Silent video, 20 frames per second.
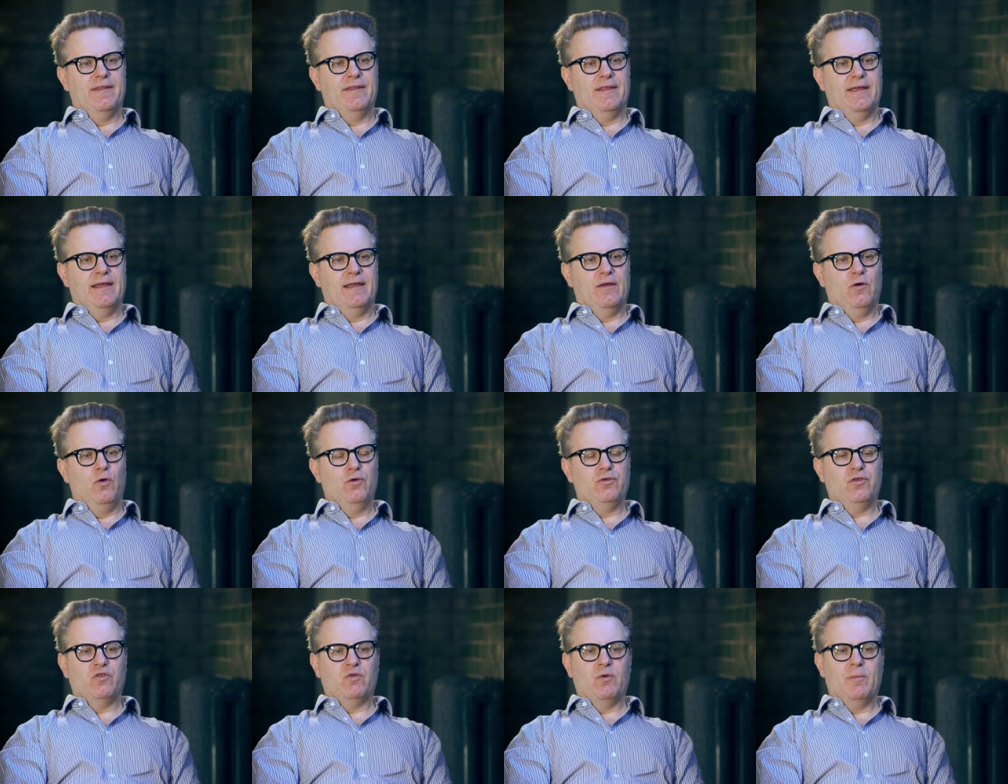The
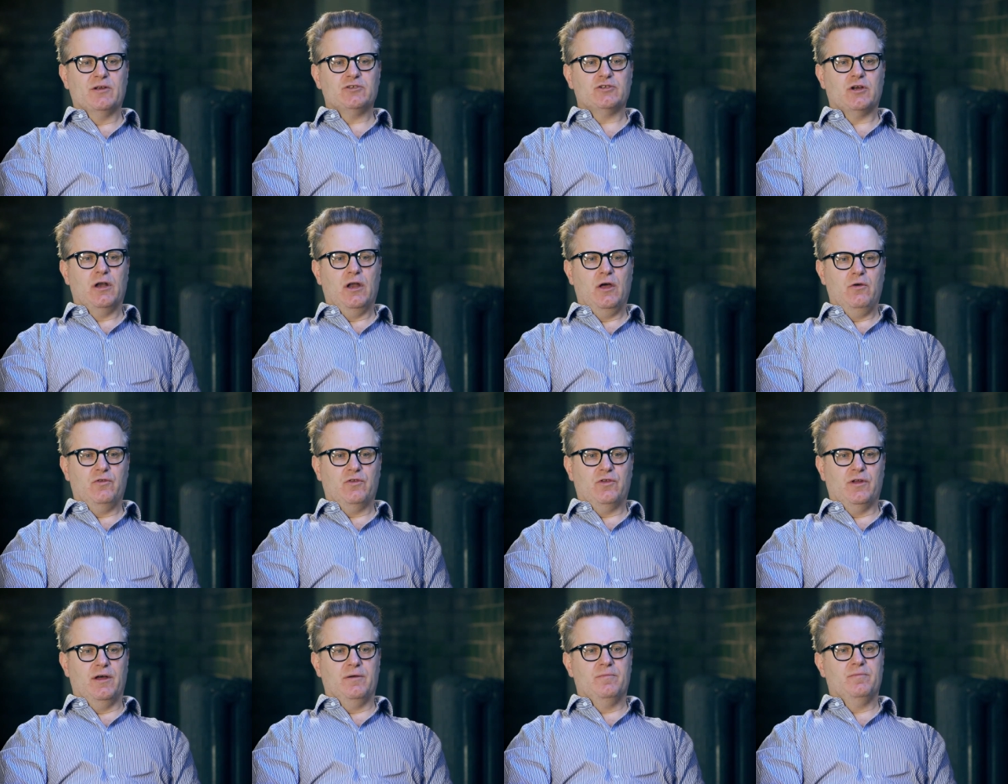audience were much
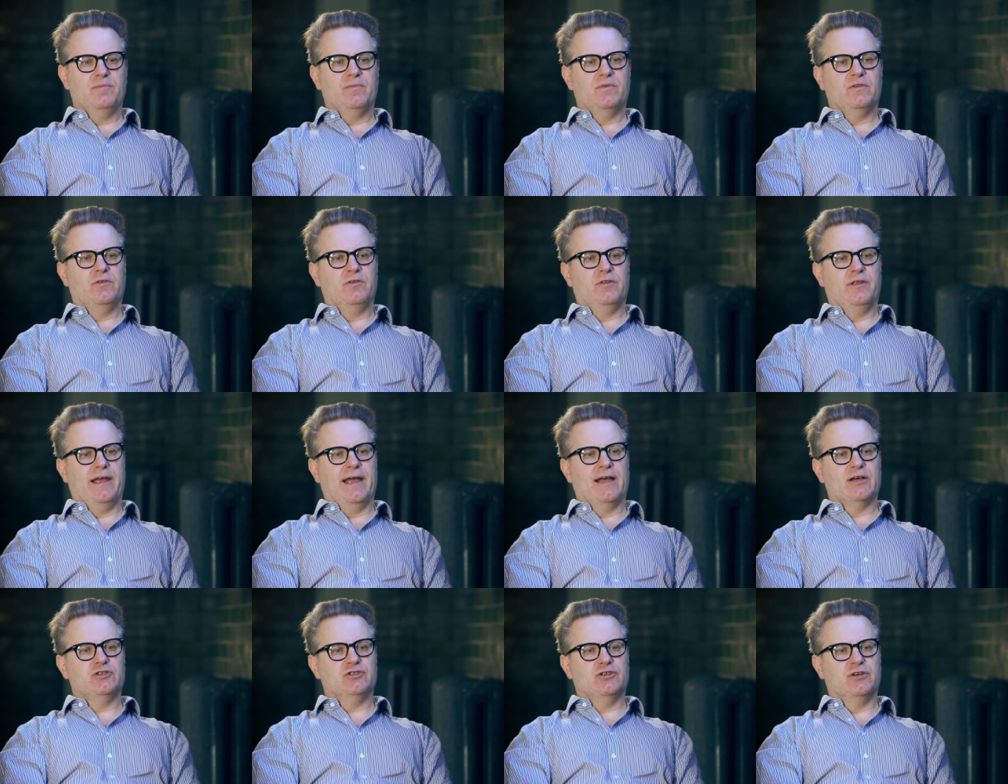closer to the
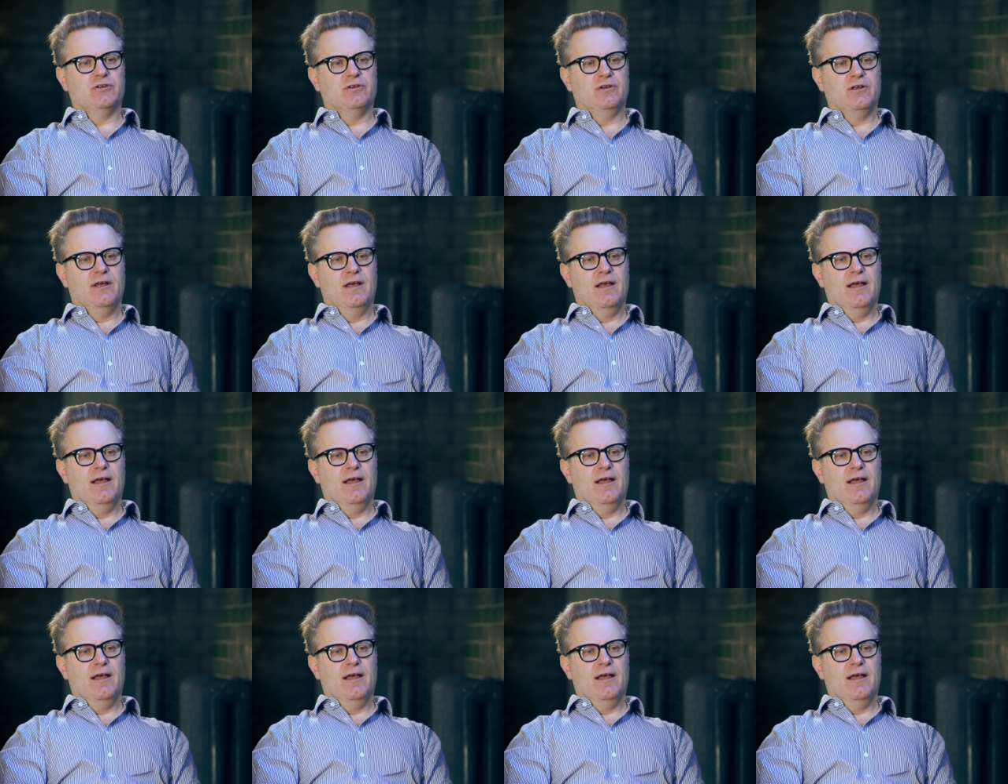action,